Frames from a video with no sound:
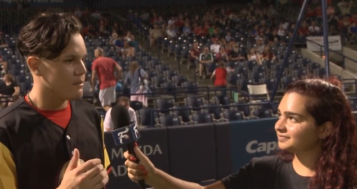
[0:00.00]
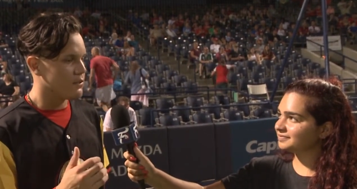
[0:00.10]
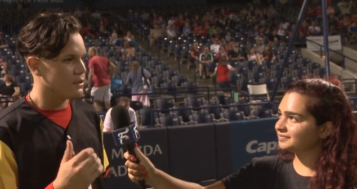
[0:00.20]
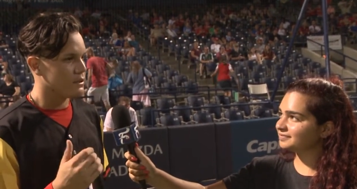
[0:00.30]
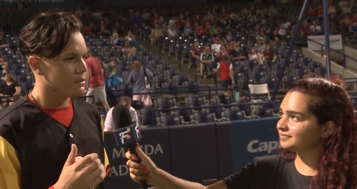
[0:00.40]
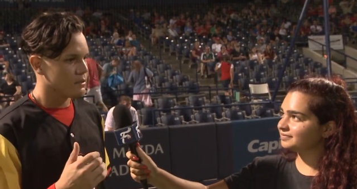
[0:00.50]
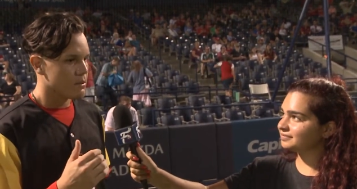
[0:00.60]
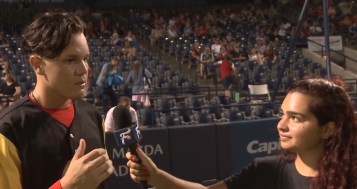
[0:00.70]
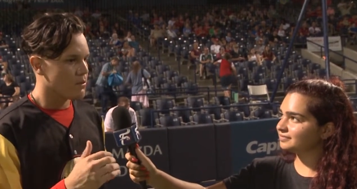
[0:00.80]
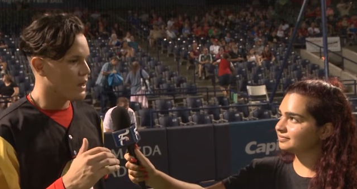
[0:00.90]
Speaker 1: for
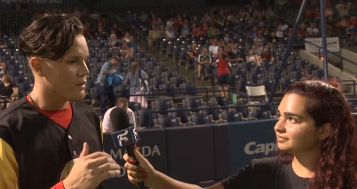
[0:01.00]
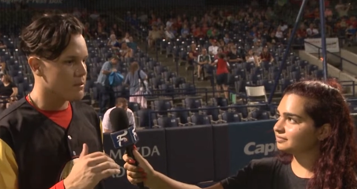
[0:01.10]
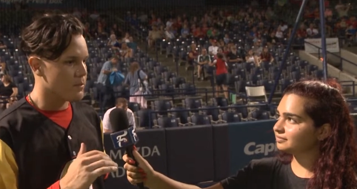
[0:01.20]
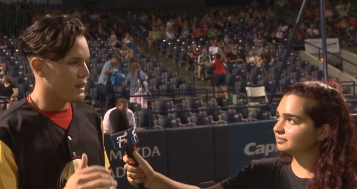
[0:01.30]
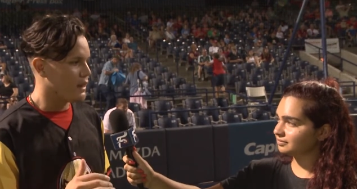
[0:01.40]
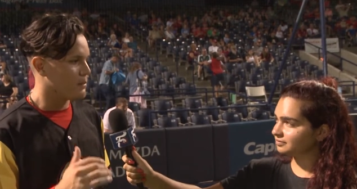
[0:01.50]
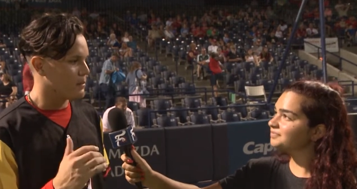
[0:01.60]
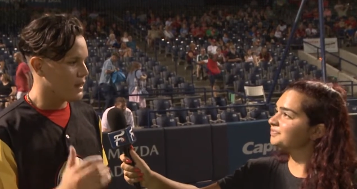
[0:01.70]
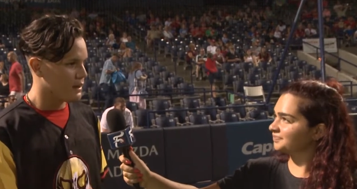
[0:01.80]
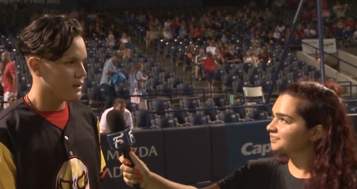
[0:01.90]
whatever play I
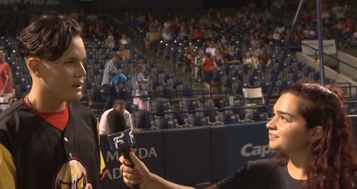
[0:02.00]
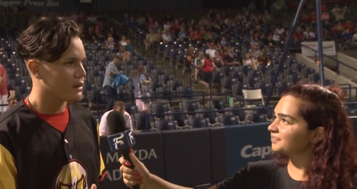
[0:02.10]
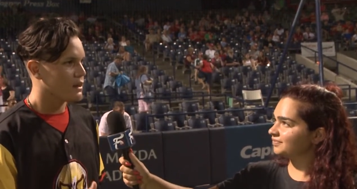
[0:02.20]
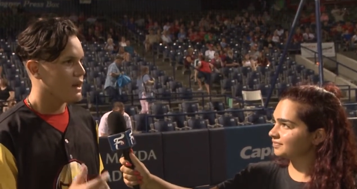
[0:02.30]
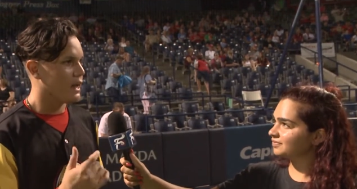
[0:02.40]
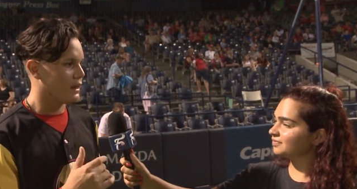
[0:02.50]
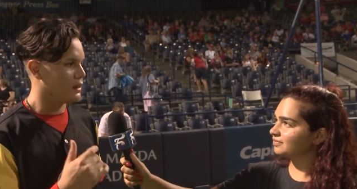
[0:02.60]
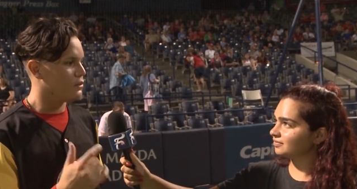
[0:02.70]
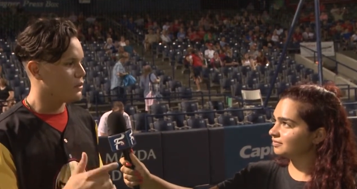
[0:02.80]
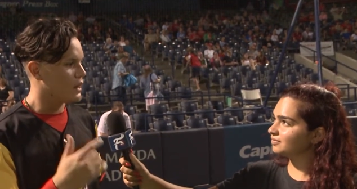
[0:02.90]
make. I
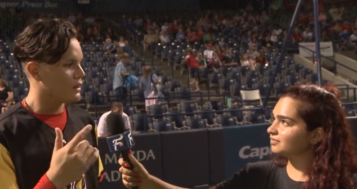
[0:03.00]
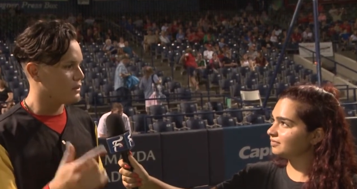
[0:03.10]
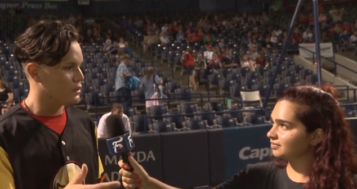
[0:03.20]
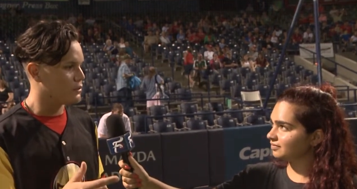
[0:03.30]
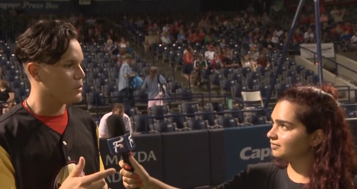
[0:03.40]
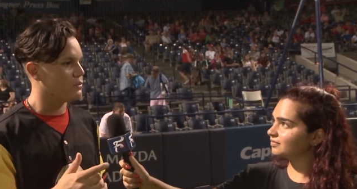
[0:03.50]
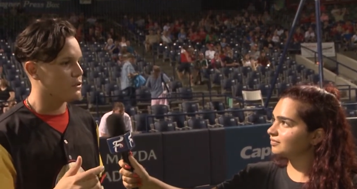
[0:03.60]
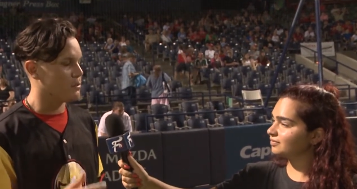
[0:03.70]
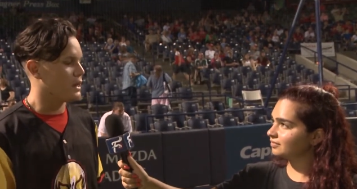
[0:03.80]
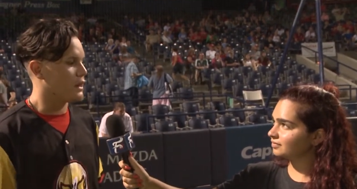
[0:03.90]
can do adjustment
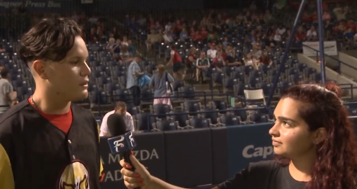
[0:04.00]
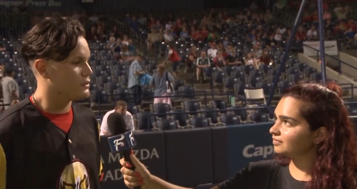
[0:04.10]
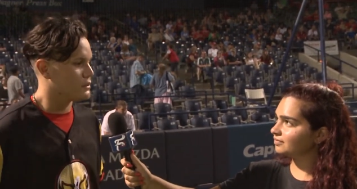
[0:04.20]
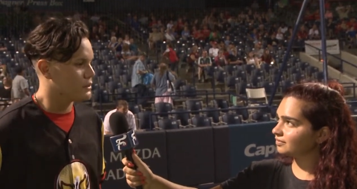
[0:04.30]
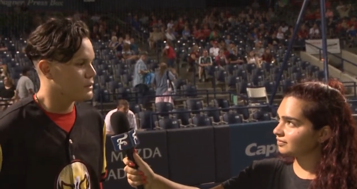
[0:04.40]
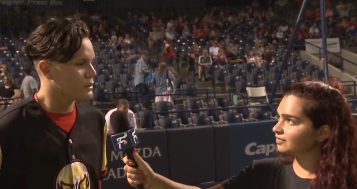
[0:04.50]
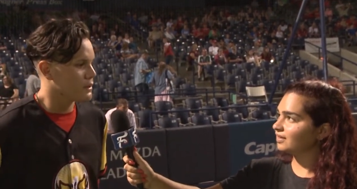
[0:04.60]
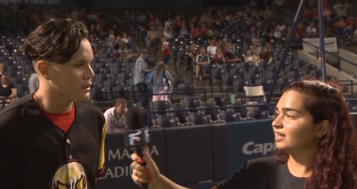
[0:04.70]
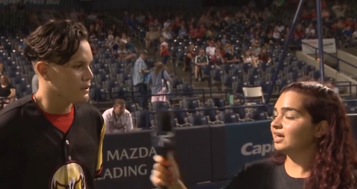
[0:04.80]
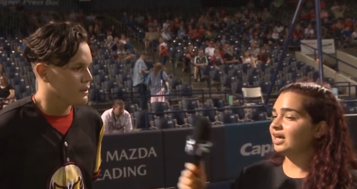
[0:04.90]
for makeouts
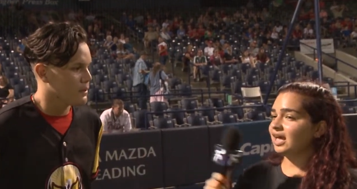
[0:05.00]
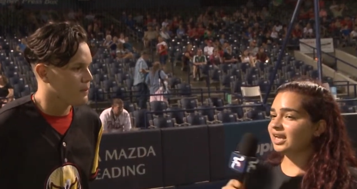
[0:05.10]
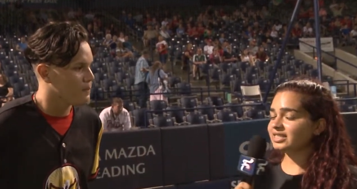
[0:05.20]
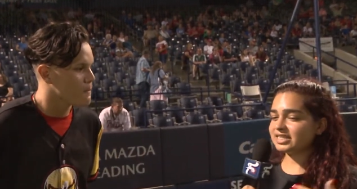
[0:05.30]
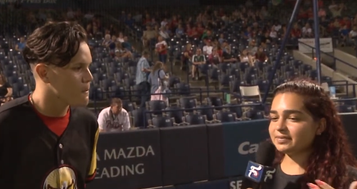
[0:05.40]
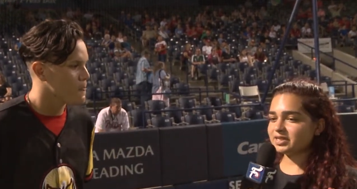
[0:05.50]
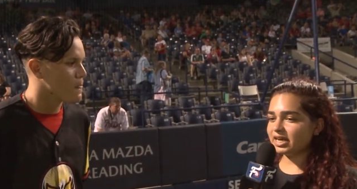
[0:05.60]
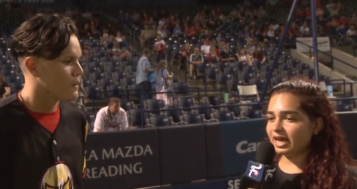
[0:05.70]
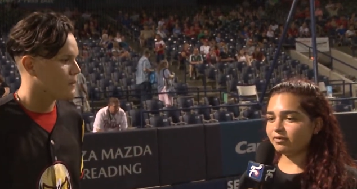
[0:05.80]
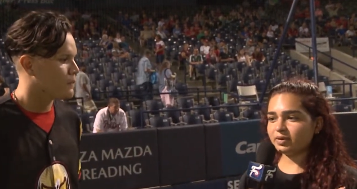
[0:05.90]
Speaker 2: and it seems
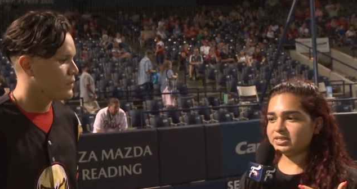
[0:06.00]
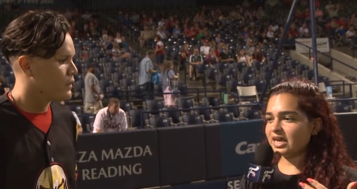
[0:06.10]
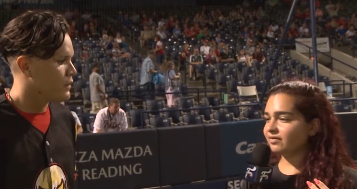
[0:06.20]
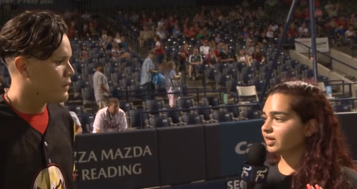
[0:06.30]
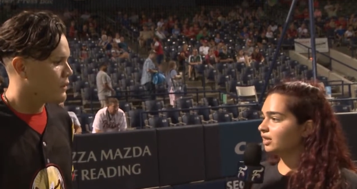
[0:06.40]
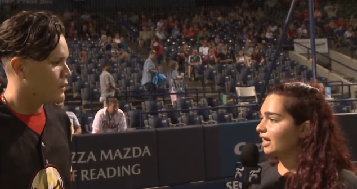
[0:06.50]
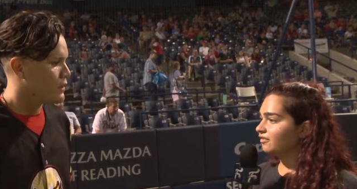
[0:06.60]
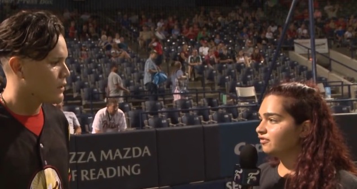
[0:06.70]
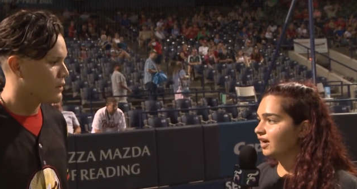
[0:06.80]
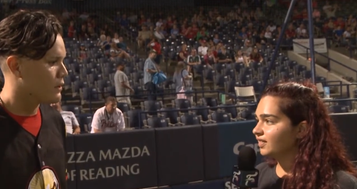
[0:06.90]
like everyone's having a lot
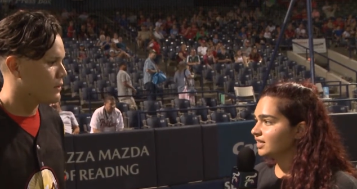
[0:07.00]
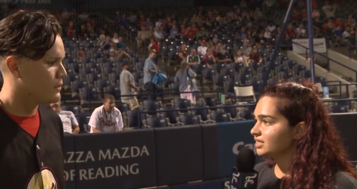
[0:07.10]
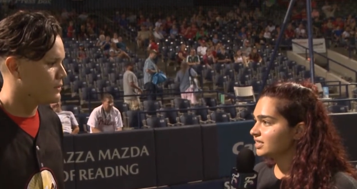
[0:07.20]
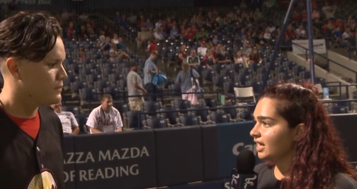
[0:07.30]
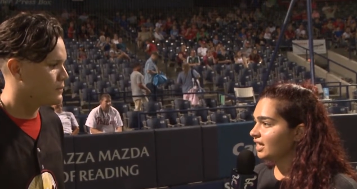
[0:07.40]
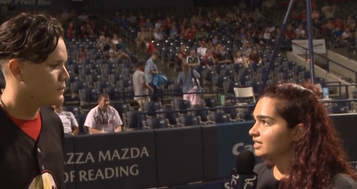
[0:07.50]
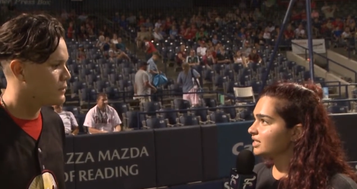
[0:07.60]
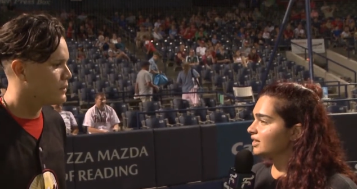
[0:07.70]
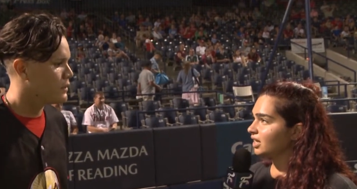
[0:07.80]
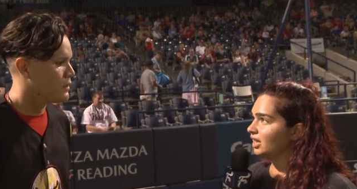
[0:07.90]
of fun these days
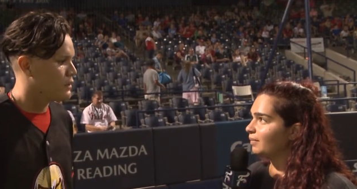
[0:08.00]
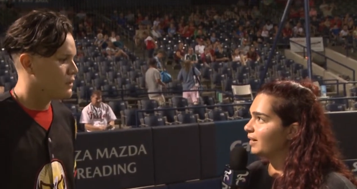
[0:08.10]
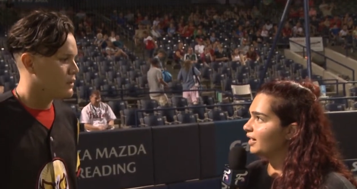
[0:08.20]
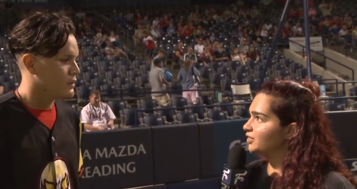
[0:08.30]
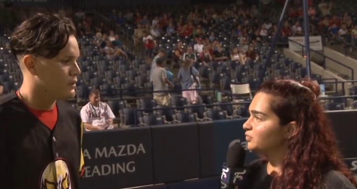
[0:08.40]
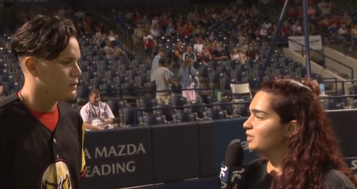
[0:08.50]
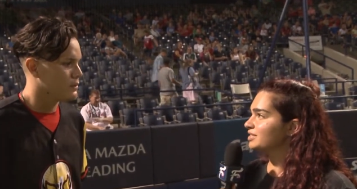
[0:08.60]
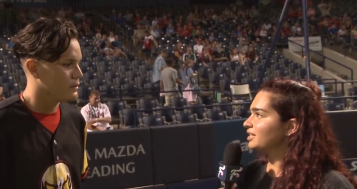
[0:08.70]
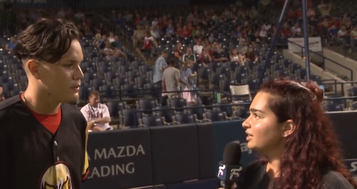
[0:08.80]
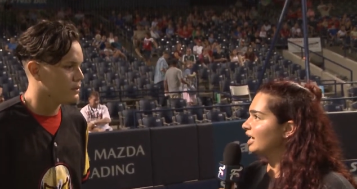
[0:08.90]
in the clubhouse.
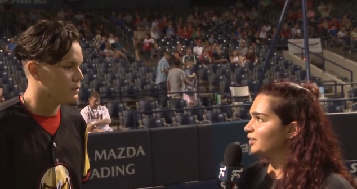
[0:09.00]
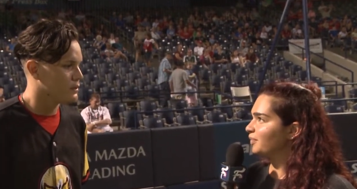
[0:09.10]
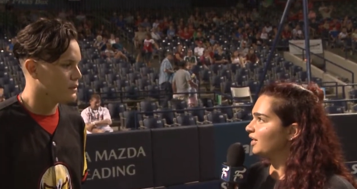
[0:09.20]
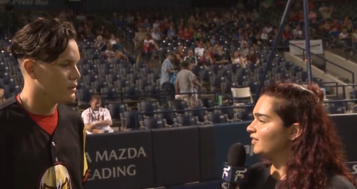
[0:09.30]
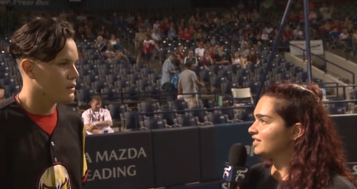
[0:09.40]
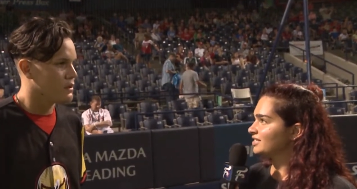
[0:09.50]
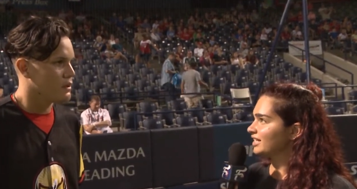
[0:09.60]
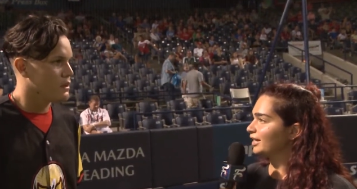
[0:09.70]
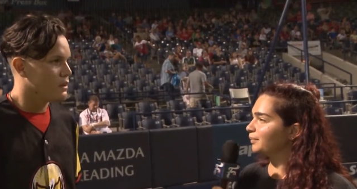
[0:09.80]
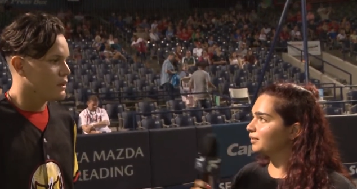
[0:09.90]
What's it like being on this
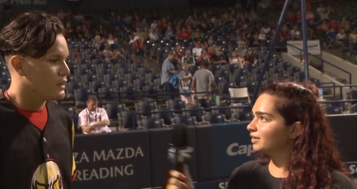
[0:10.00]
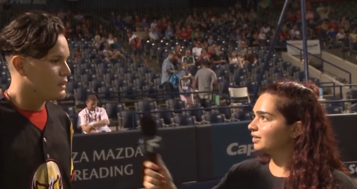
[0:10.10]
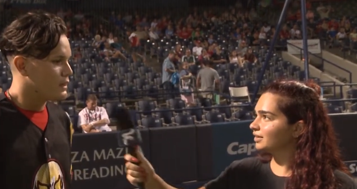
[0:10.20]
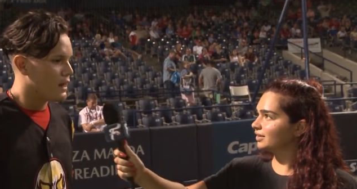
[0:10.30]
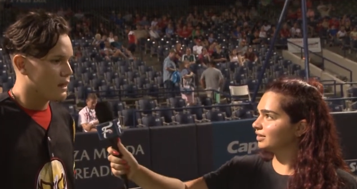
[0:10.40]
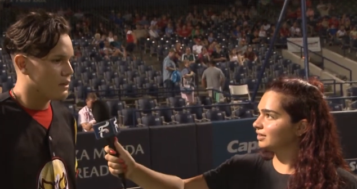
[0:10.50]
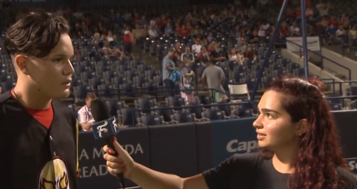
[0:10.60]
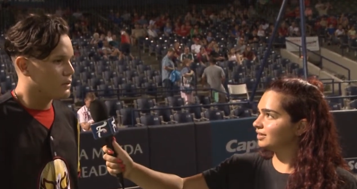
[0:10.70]
team?
Speaker 1: It's like